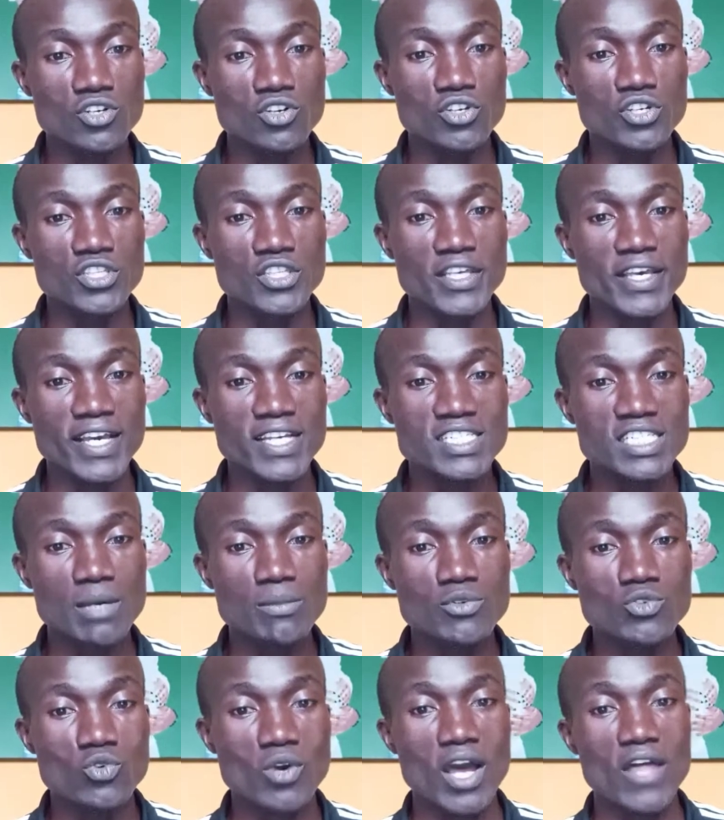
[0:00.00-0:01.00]
in the
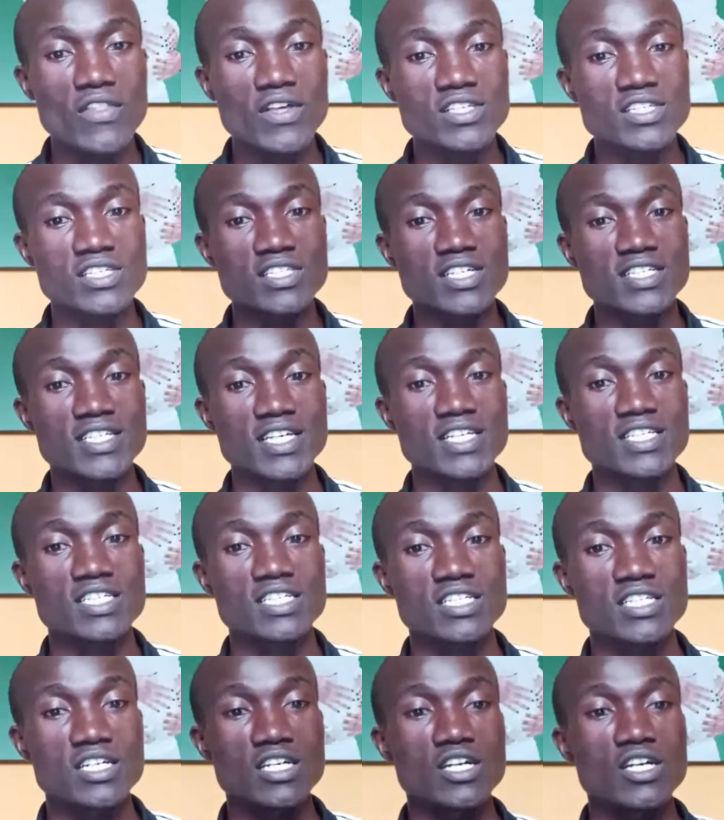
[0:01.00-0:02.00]
excerpt to others in the
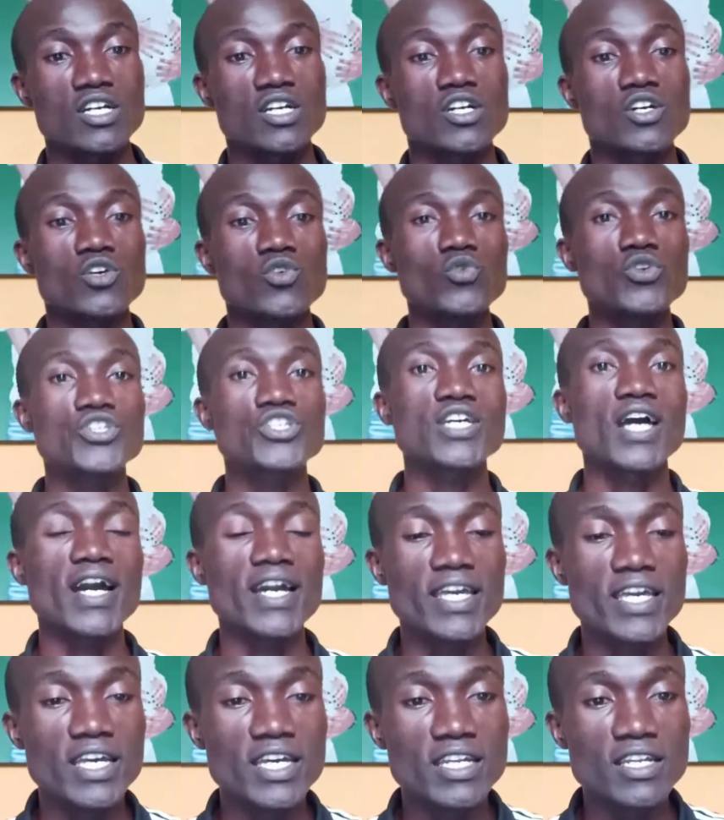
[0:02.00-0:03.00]
text, which
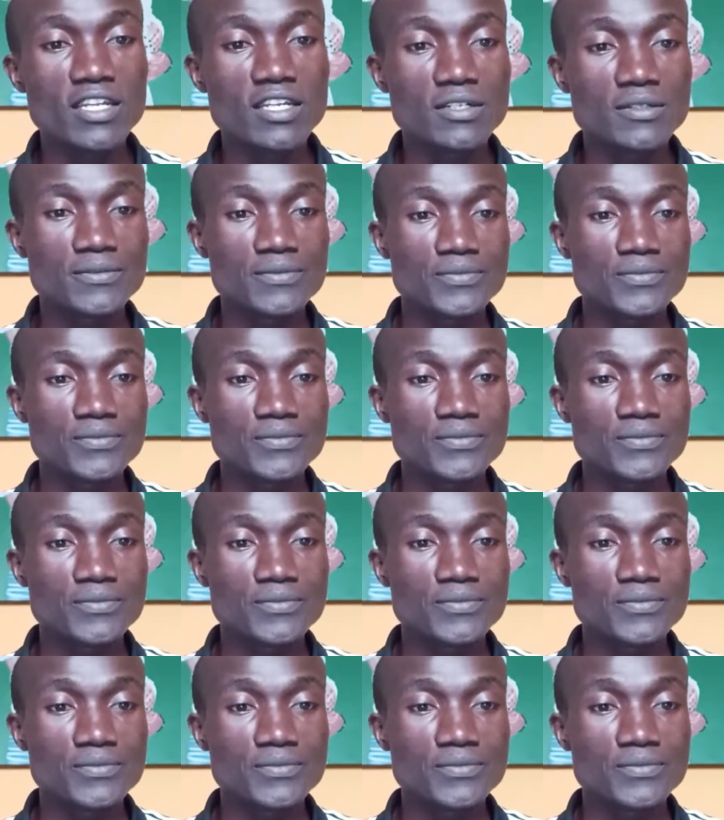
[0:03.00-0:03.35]
again